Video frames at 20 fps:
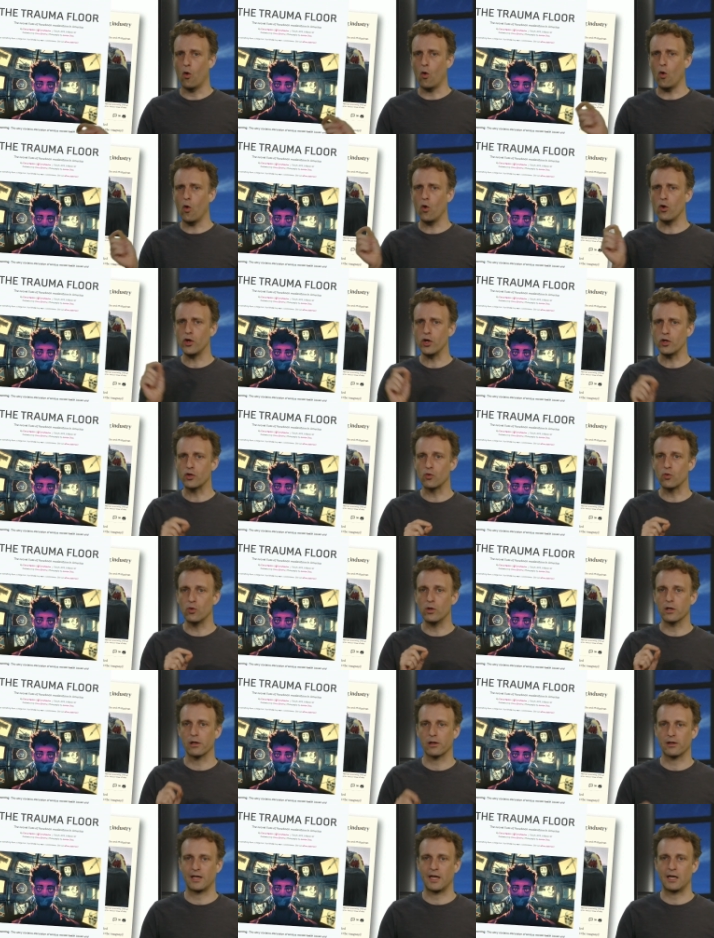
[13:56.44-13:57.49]
all you do
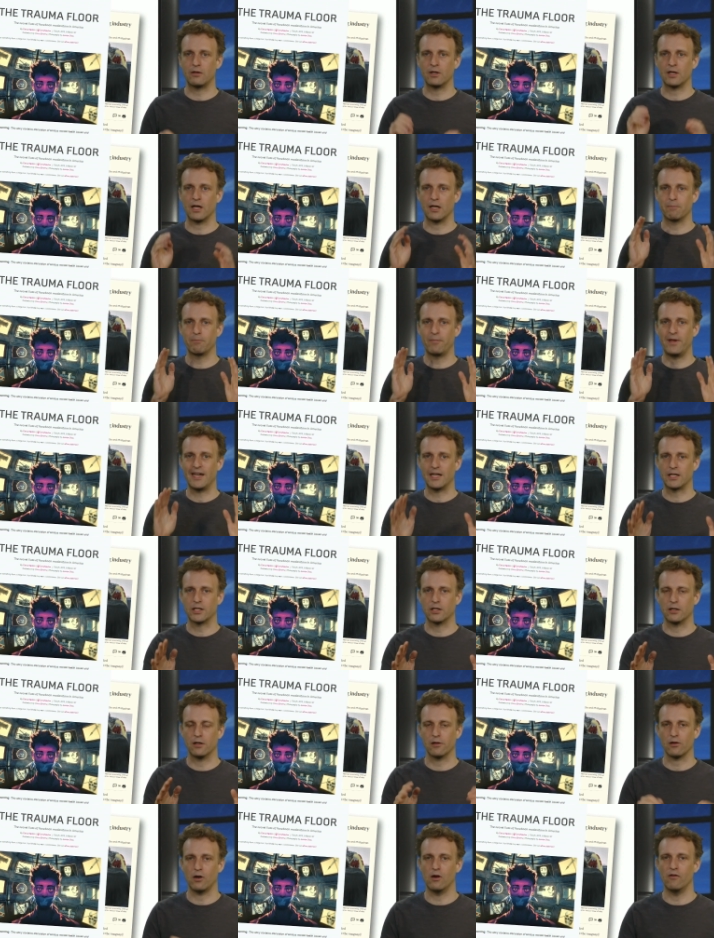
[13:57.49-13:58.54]
is staring at
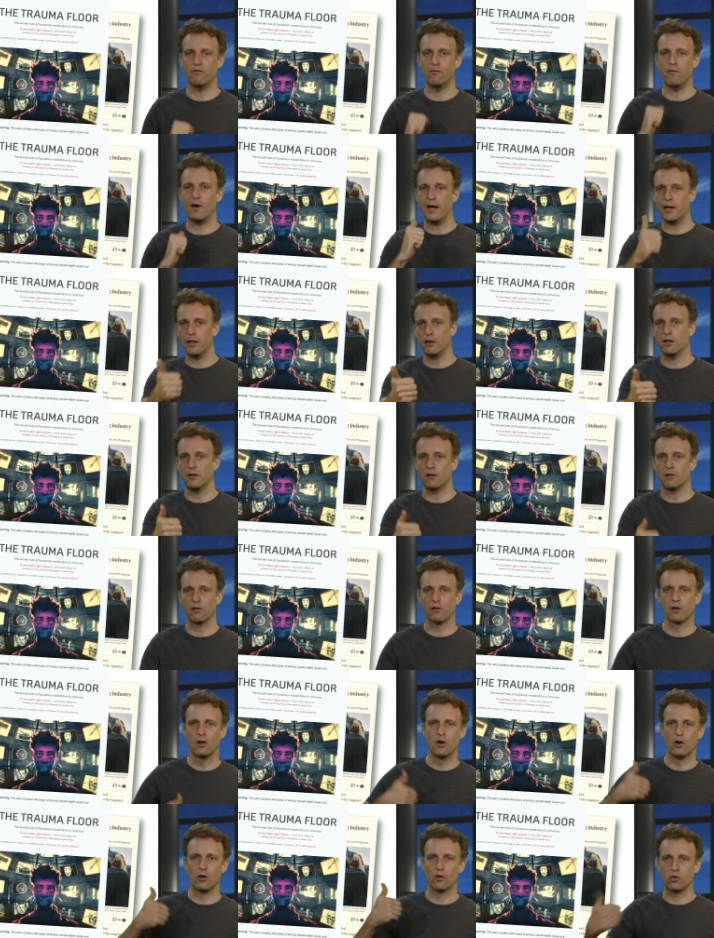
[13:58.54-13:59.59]
pictures of violence,
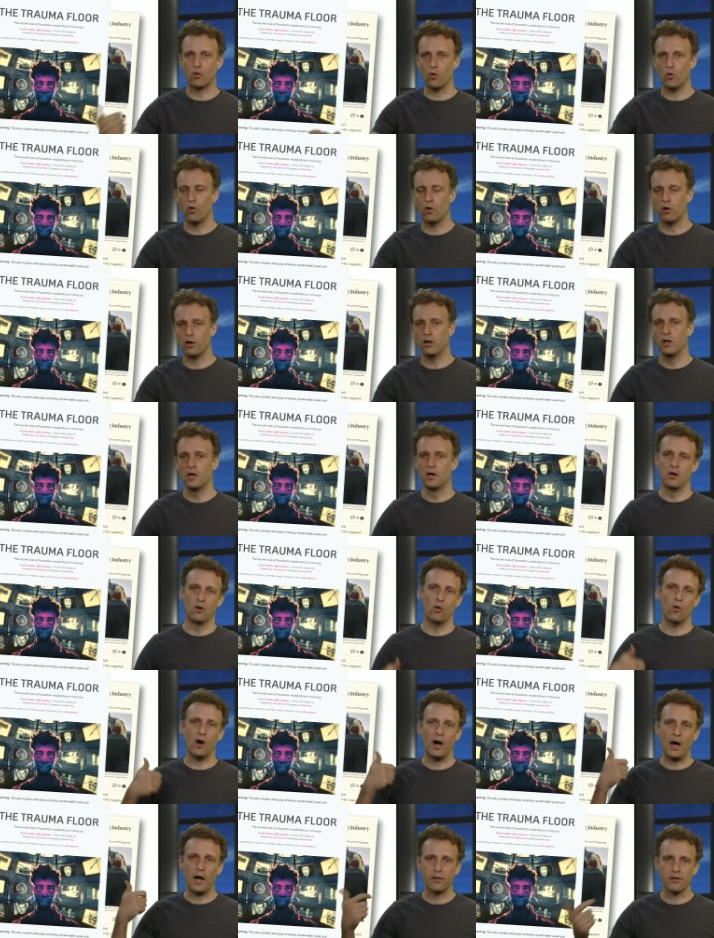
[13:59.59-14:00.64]
gore,
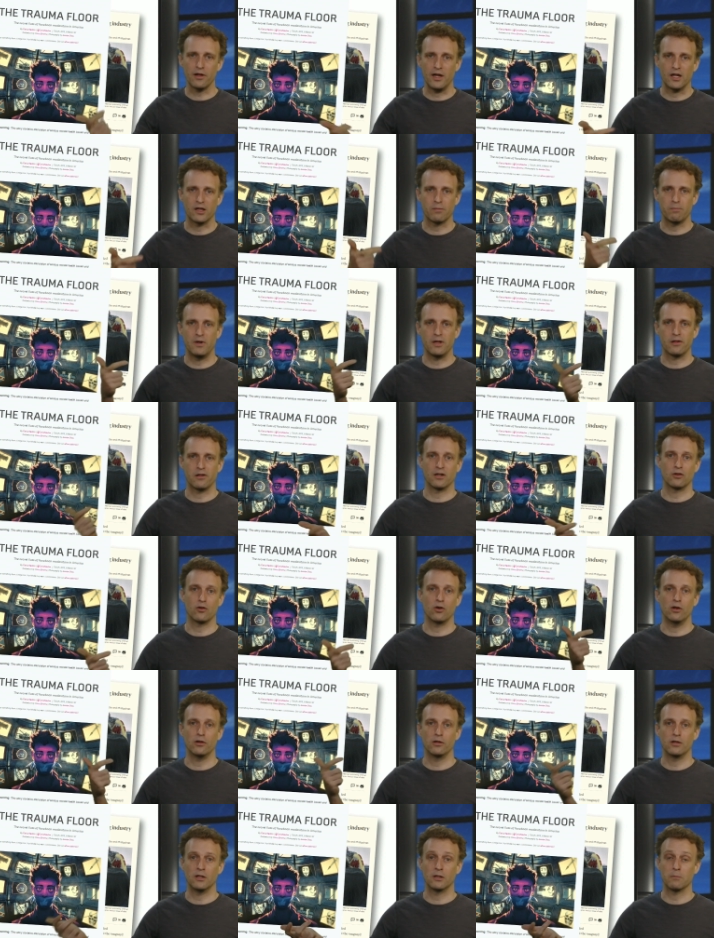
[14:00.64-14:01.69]
or other explicit
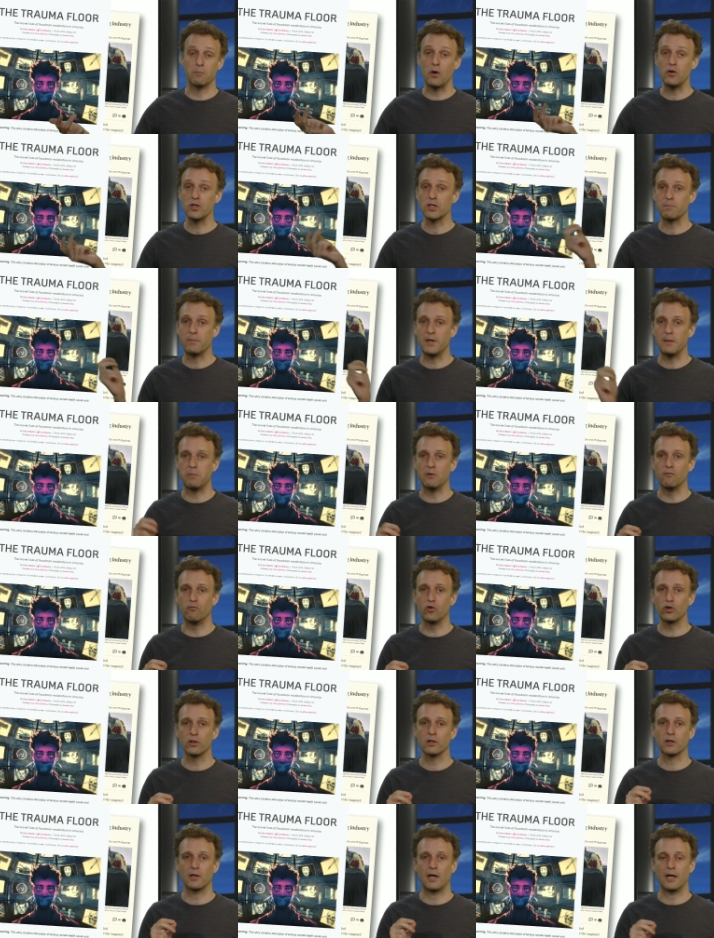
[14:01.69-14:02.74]
content most people
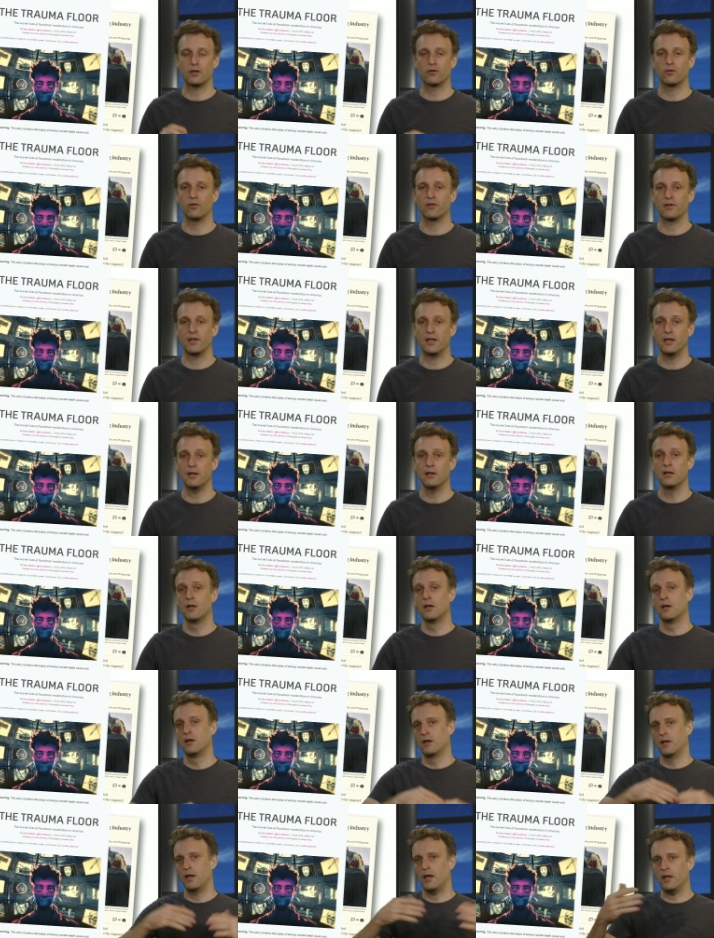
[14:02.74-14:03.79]
wouldn't like to see
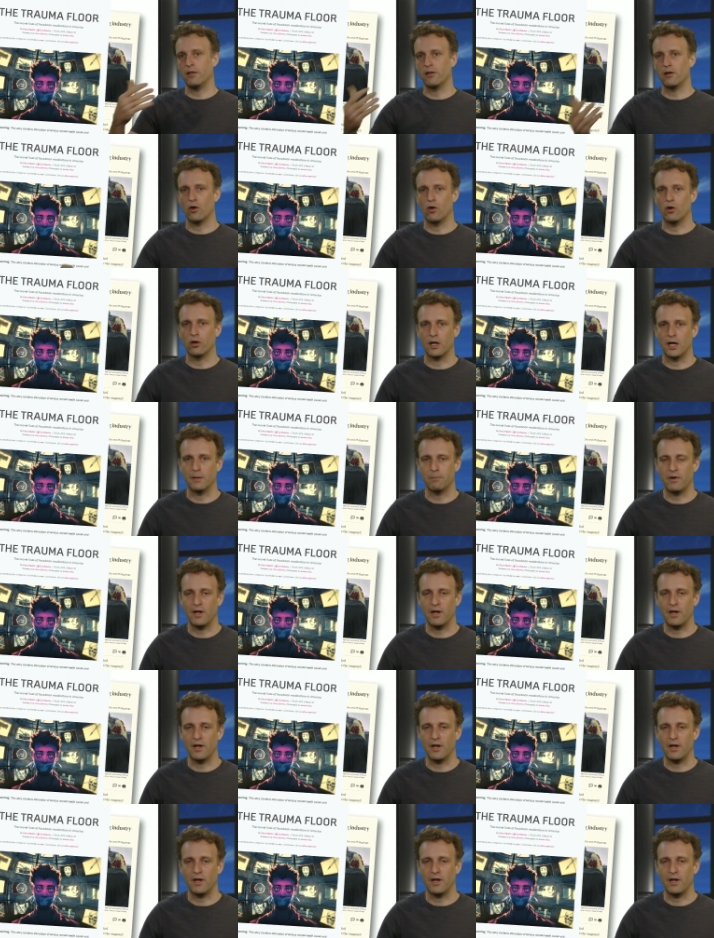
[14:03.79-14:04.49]
in their online